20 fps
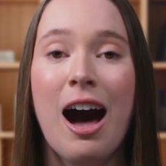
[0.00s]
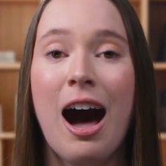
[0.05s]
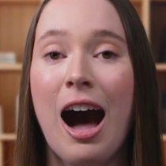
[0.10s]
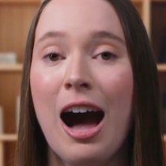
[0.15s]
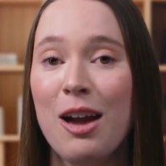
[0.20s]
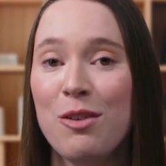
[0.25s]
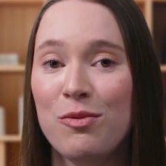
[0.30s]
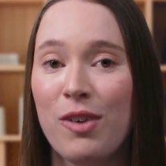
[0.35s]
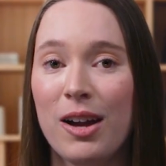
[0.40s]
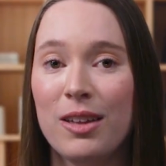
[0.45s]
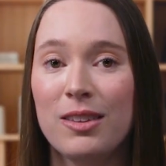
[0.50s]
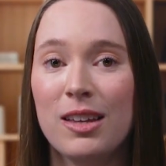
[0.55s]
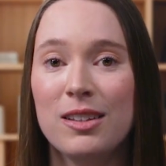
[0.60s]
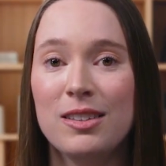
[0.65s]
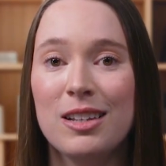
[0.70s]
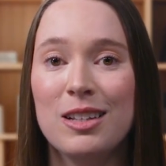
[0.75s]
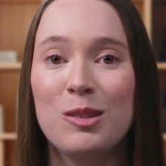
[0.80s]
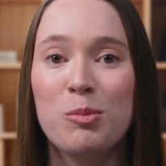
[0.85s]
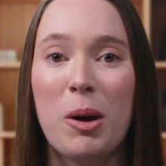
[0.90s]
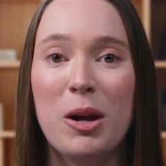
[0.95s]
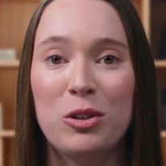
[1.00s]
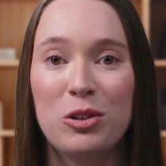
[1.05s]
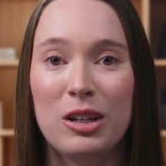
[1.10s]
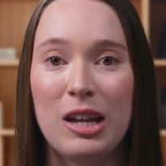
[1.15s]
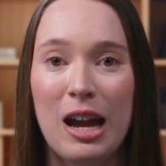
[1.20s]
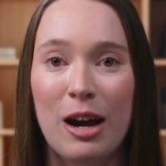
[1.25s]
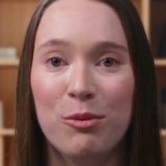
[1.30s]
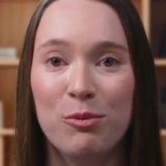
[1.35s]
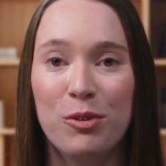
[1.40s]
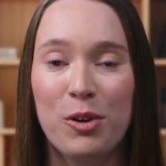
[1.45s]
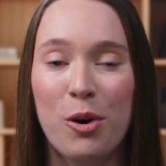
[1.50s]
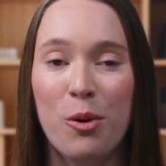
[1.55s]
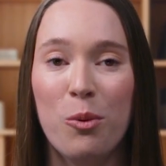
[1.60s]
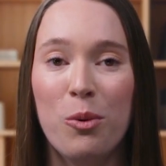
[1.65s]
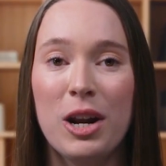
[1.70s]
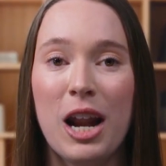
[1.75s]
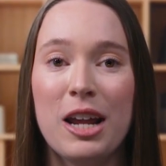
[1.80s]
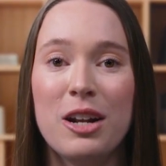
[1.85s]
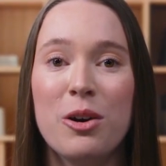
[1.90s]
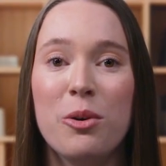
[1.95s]
I find this especially helpful
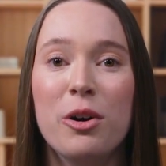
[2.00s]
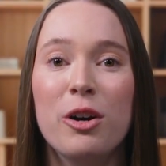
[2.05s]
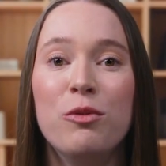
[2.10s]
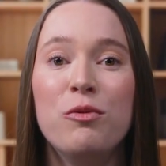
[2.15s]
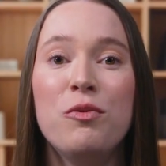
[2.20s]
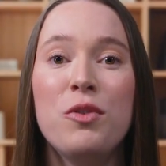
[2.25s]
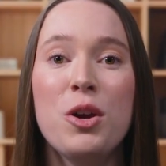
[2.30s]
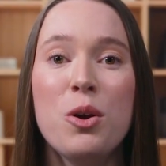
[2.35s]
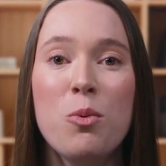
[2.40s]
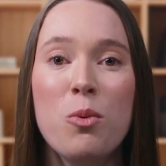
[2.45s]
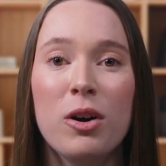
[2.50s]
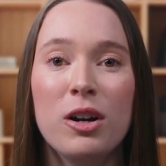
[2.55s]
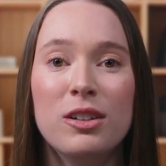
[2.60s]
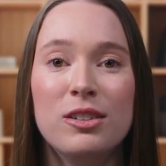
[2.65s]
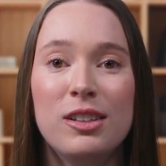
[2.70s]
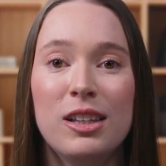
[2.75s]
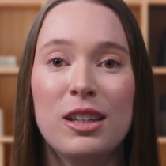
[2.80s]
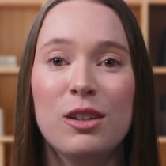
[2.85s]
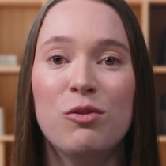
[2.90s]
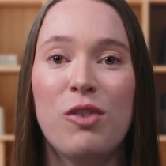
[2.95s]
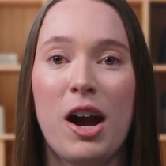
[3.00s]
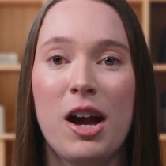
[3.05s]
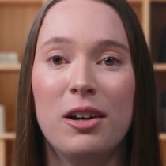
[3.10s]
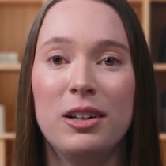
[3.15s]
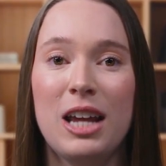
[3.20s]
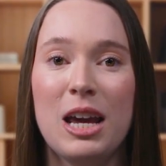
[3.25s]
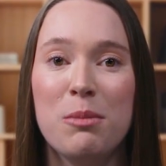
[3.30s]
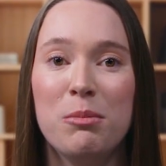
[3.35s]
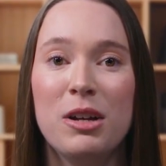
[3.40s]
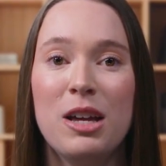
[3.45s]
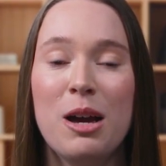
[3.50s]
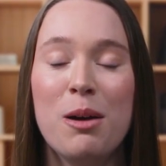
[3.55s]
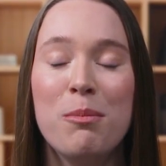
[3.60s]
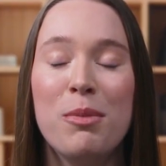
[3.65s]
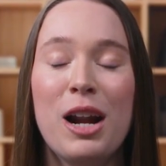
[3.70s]
when I know a few words in the file name,